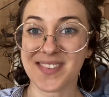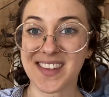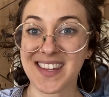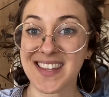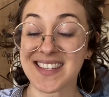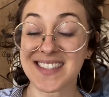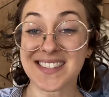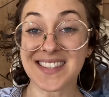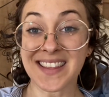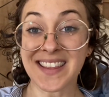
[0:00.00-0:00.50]

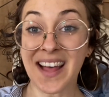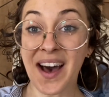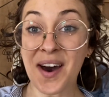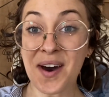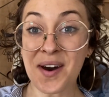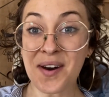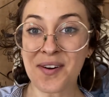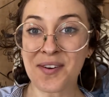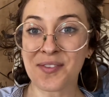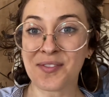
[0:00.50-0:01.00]
It's
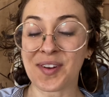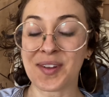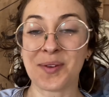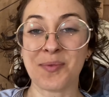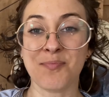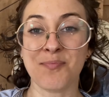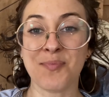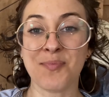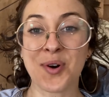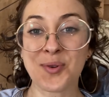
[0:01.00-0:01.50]
love and
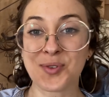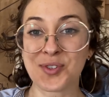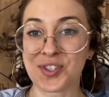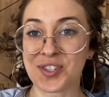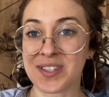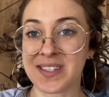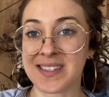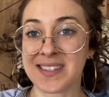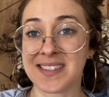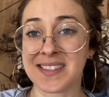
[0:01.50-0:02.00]

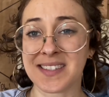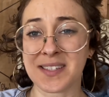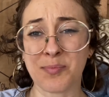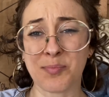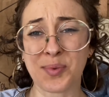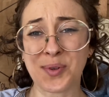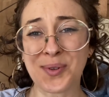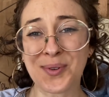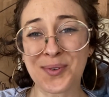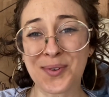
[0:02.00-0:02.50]
emotions and
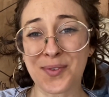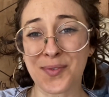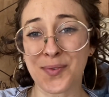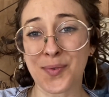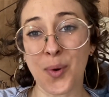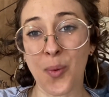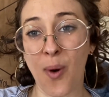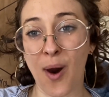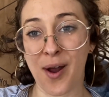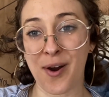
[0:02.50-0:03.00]

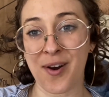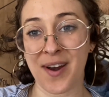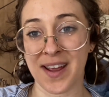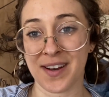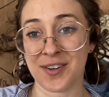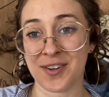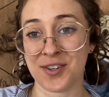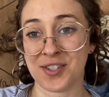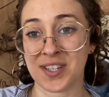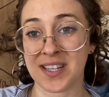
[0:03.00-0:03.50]
beautiful water
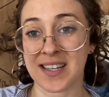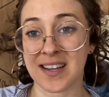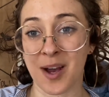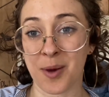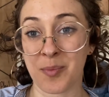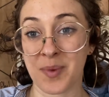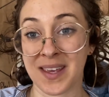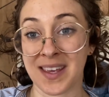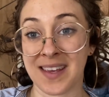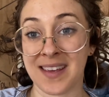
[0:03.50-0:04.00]
energy
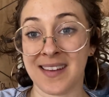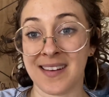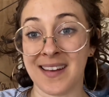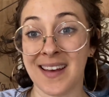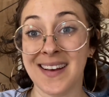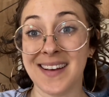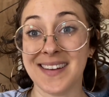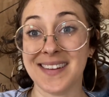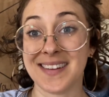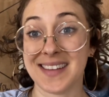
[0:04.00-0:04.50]
coming in
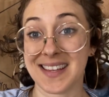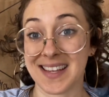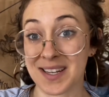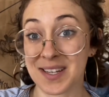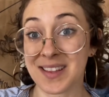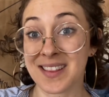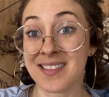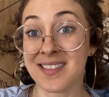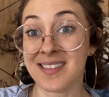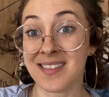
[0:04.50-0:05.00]
in
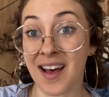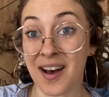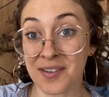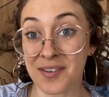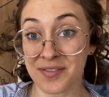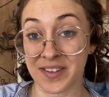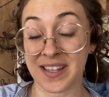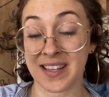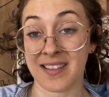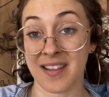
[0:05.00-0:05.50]
a
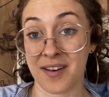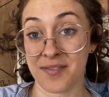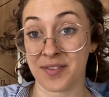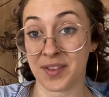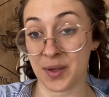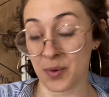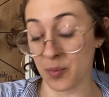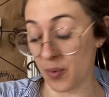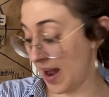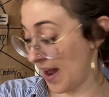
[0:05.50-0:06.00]
lovely,
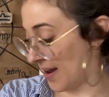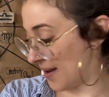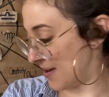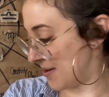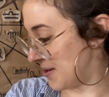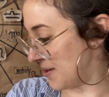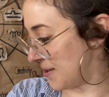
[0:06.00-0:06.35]
lovely way.